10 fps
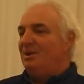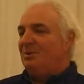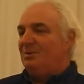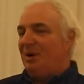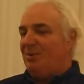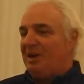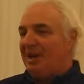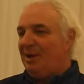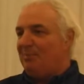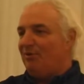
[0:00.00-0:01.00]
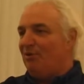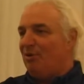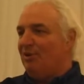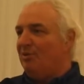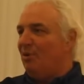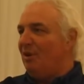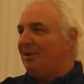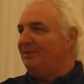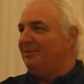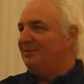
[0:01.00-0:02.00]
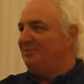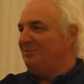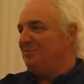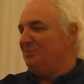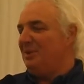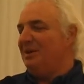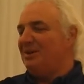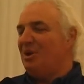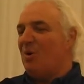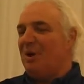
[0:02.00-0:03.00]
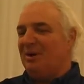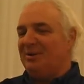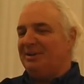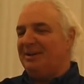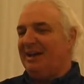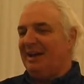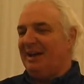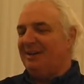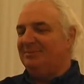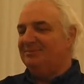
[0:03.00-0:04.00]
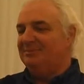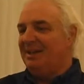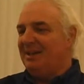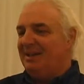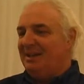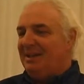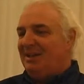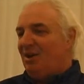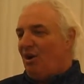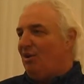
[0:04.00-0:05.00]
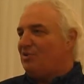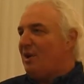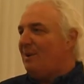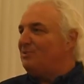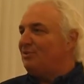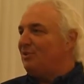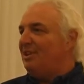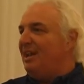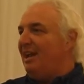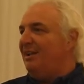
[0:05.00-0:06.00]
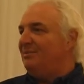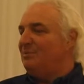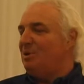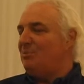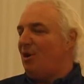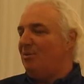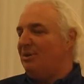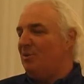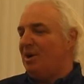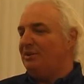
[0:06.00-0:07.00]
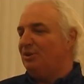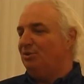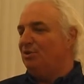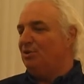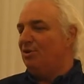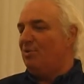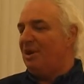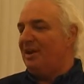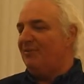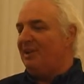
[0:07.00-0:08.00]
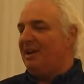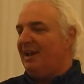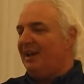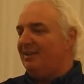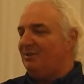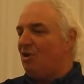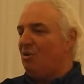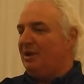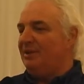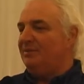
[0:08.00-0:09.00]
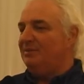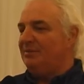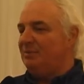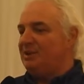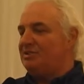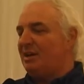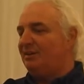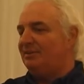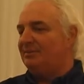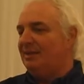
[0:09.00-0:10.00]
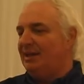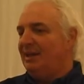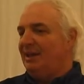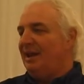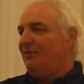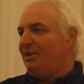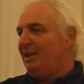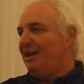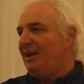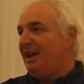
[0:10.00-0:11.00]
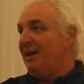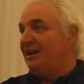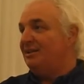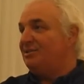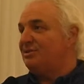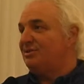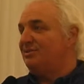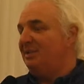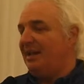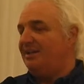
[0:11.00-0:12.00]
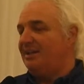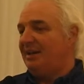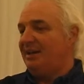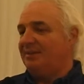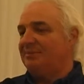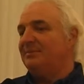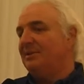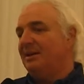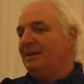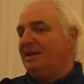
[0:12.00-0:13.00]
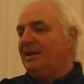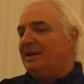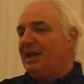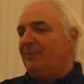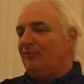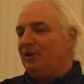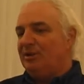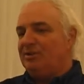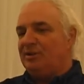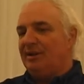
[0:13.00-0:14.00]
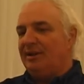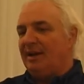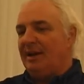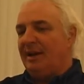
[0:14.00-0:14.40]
Well, we get up at 4 in the morning, go out and haul traps for the day. We probably work till noon or 1 every day and go in. We sell everything in Hyannis at Cape Fish and